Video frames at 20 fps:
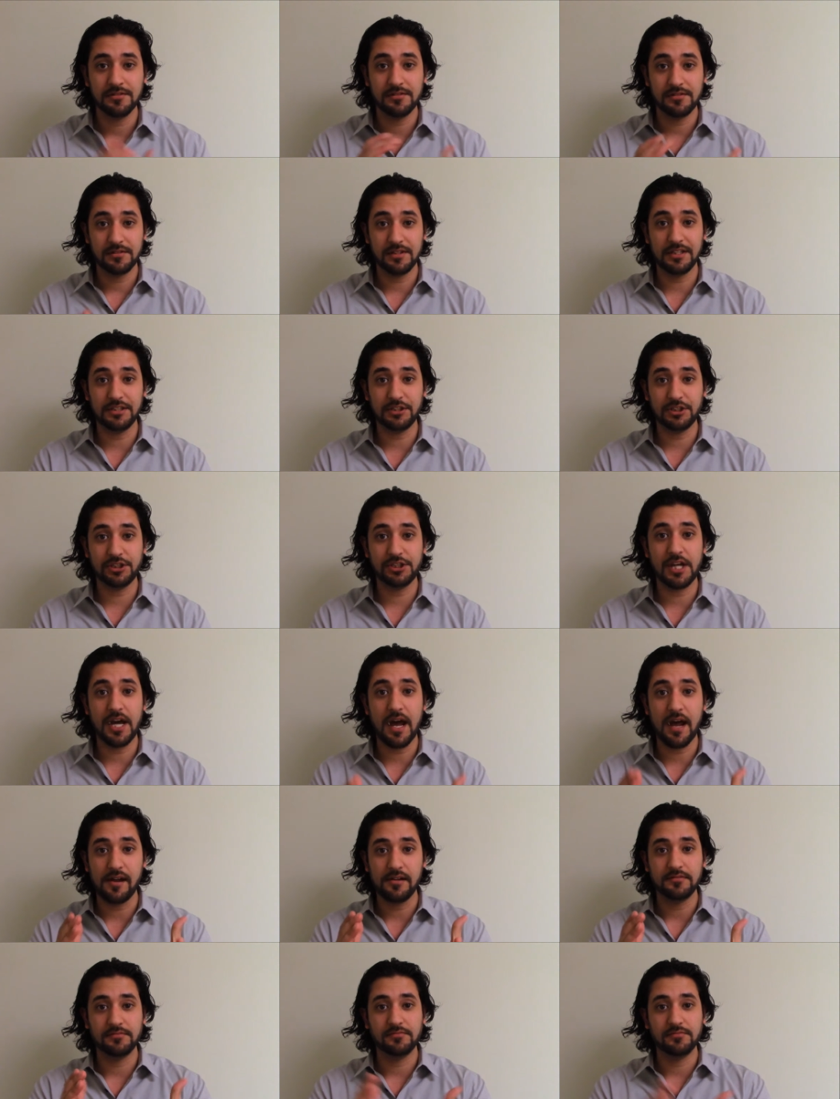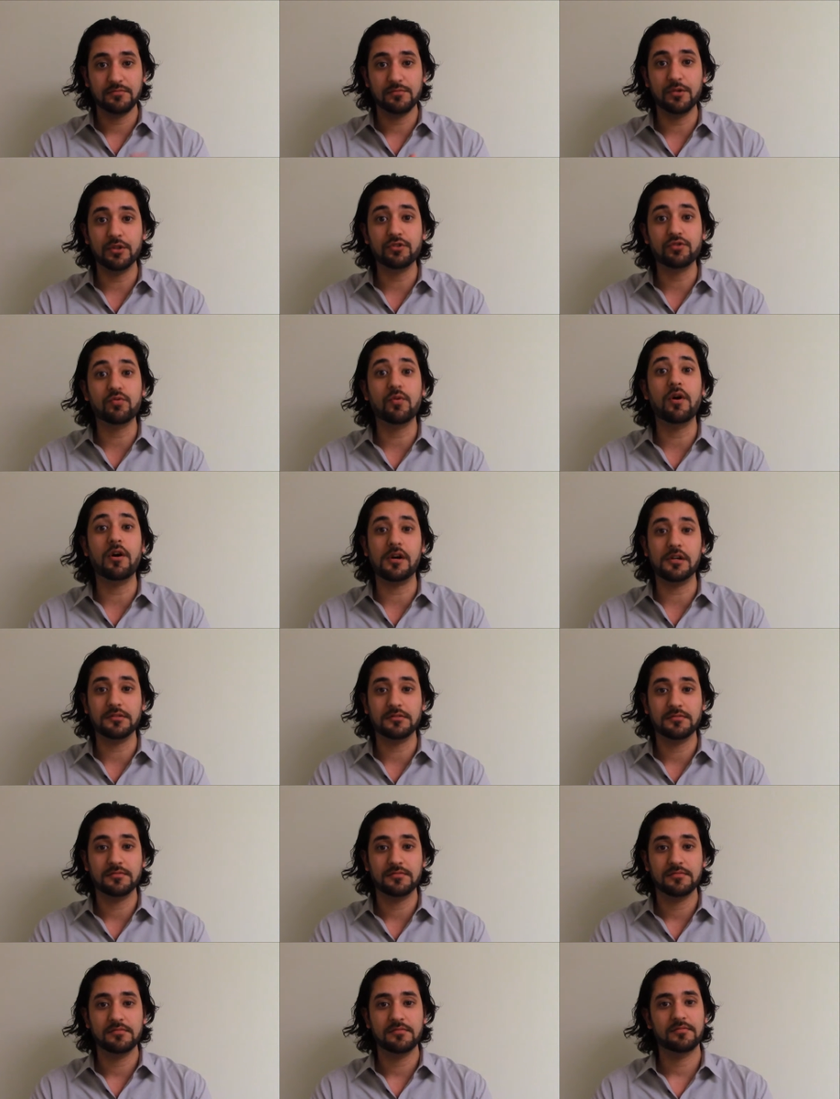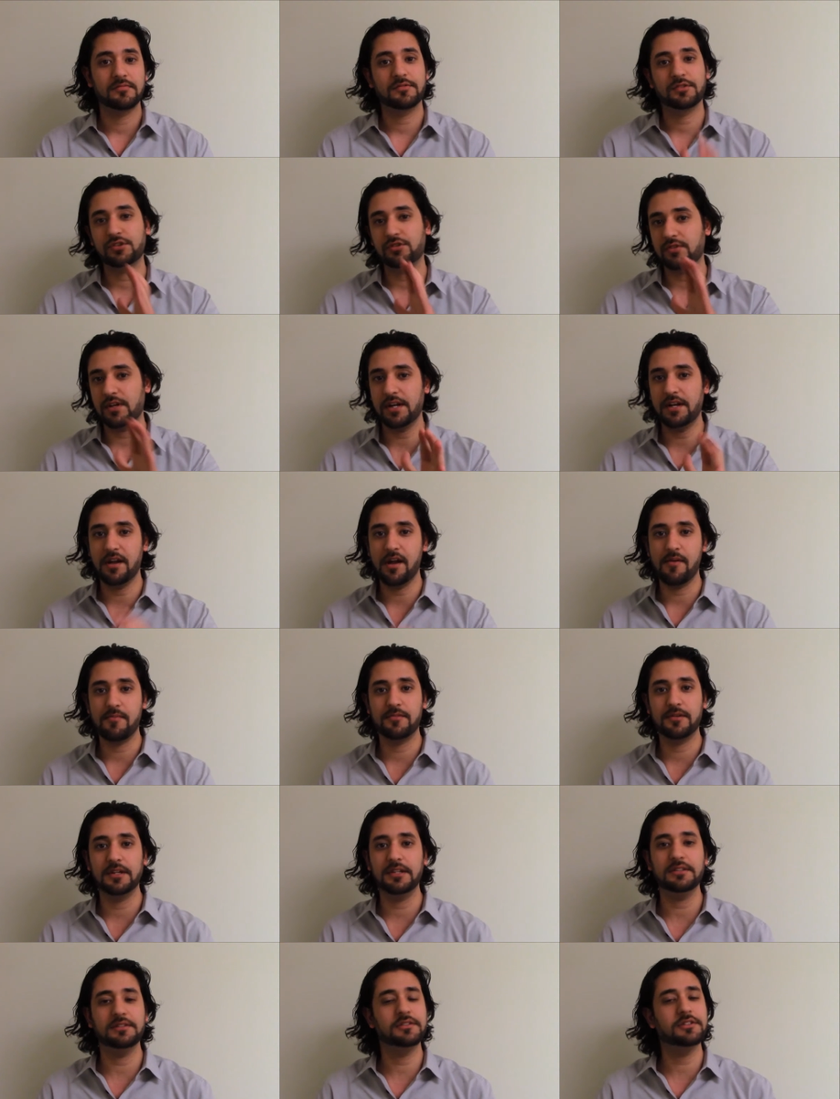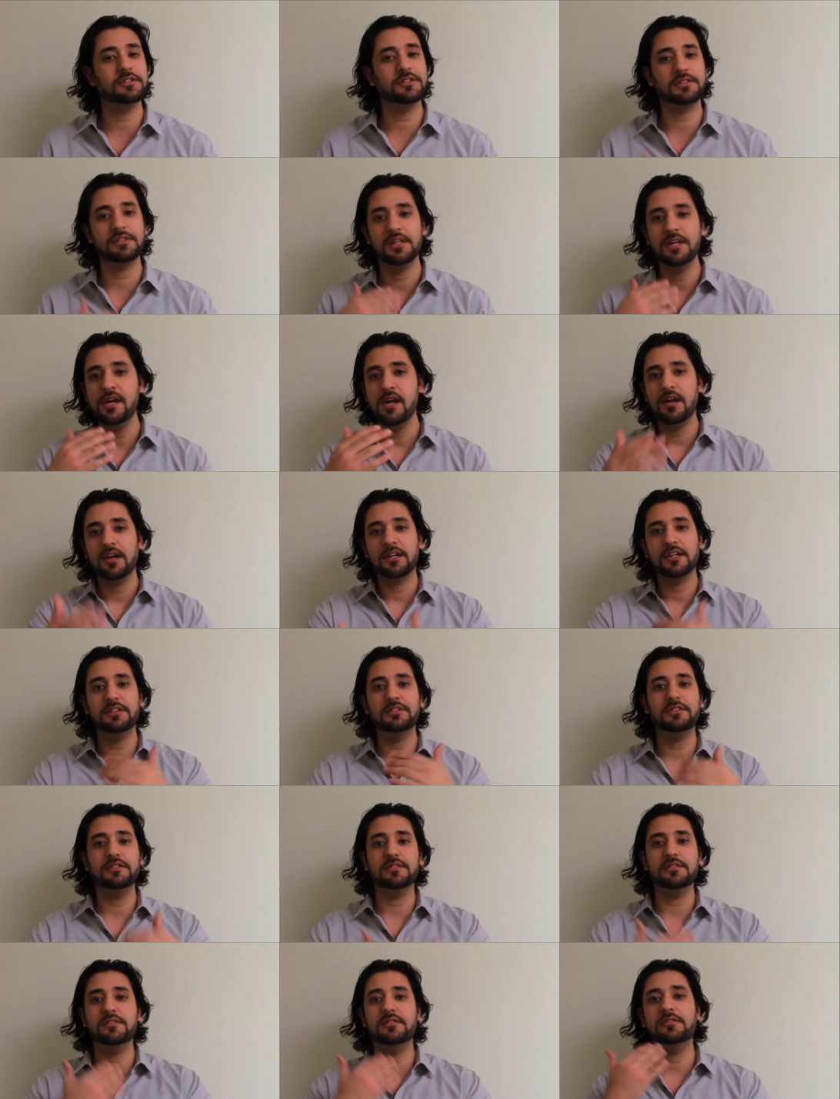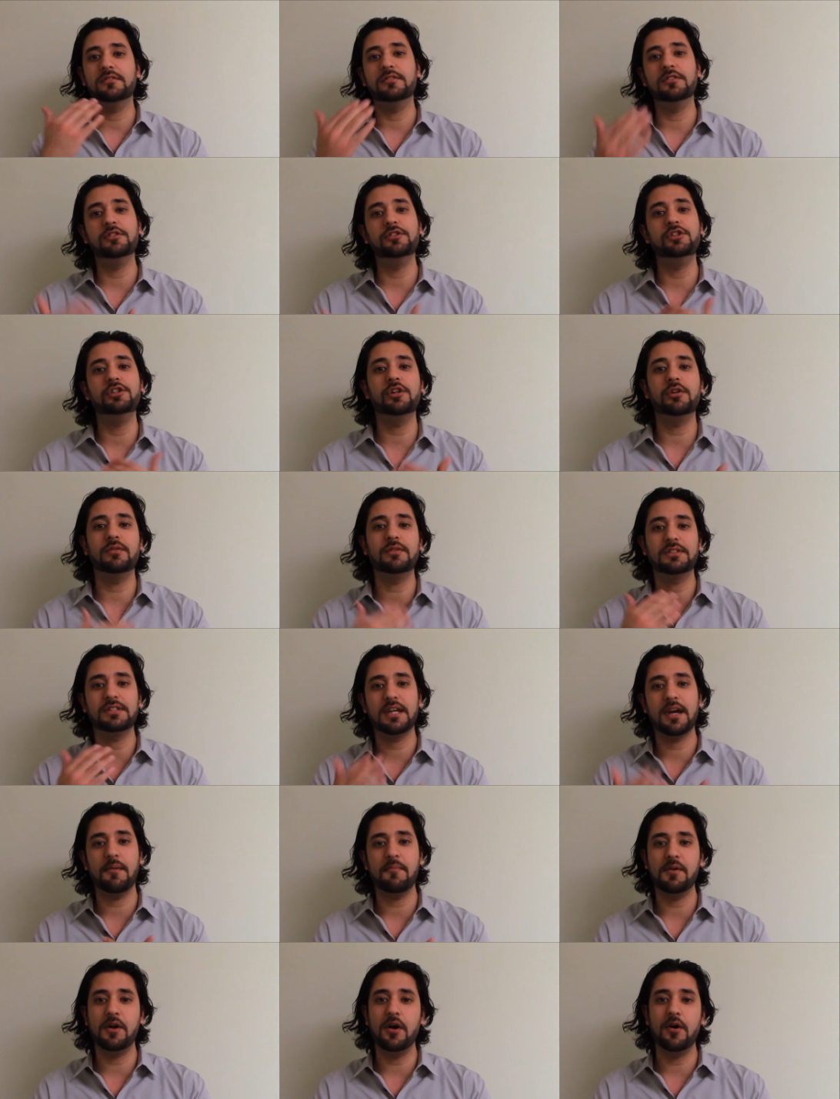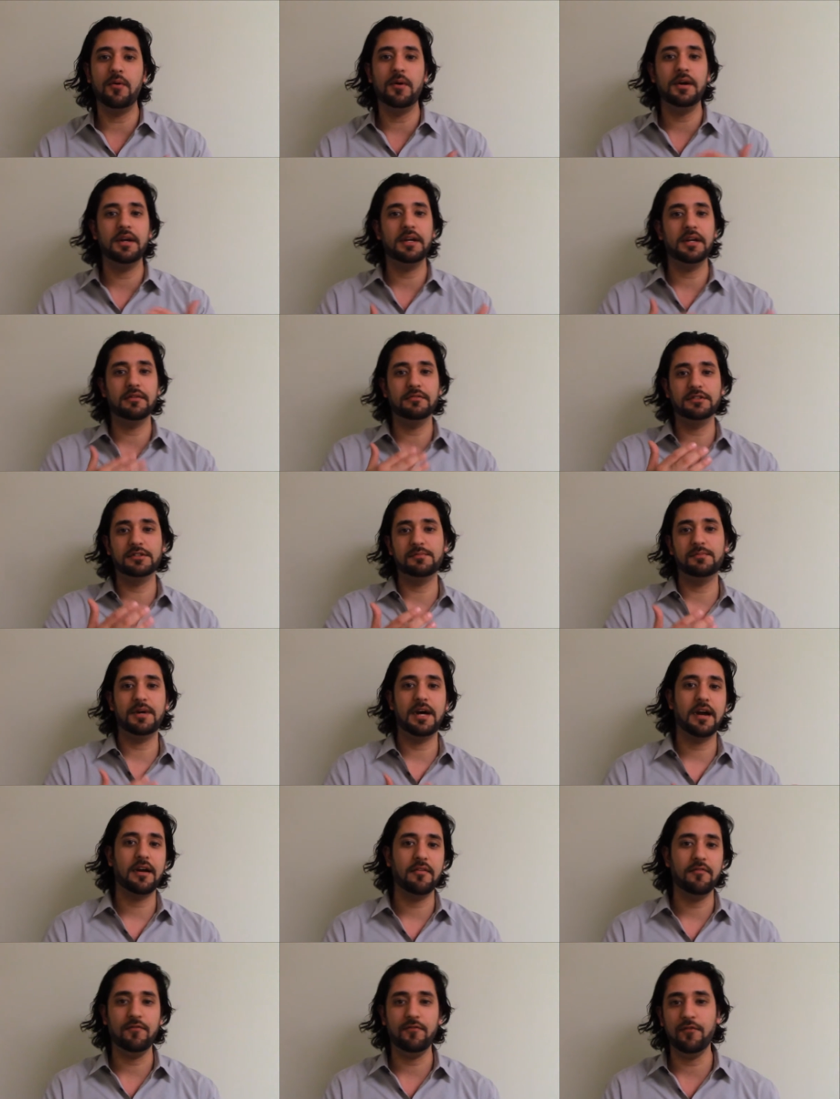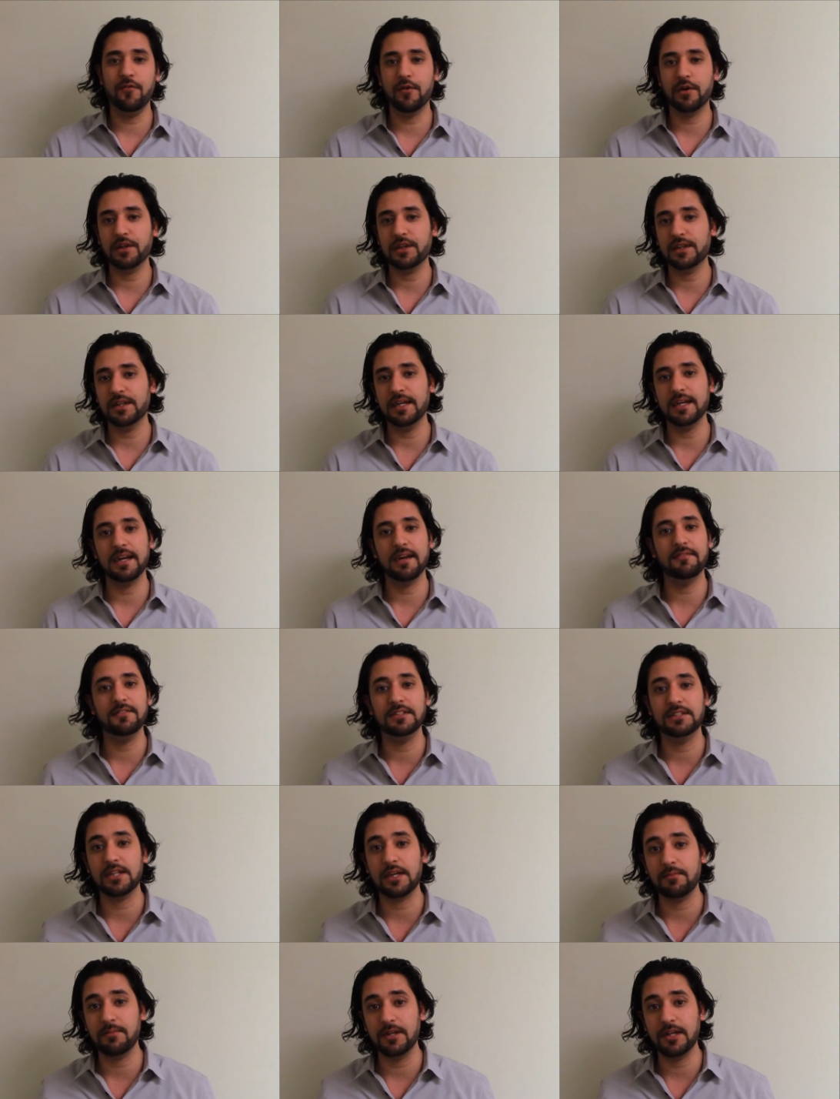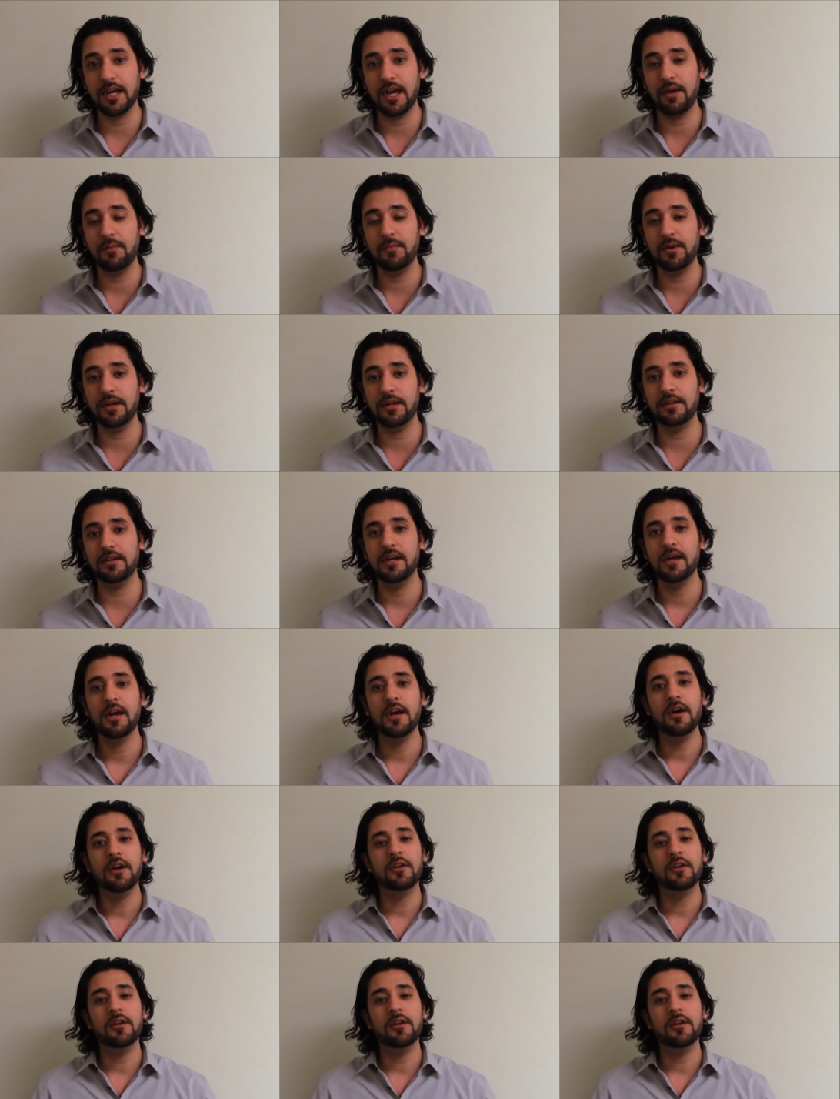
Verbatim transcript: Let's chat. What's wrong? Straight up, right? Just because the jokes kept going. It was a back and forth thing every time he came in.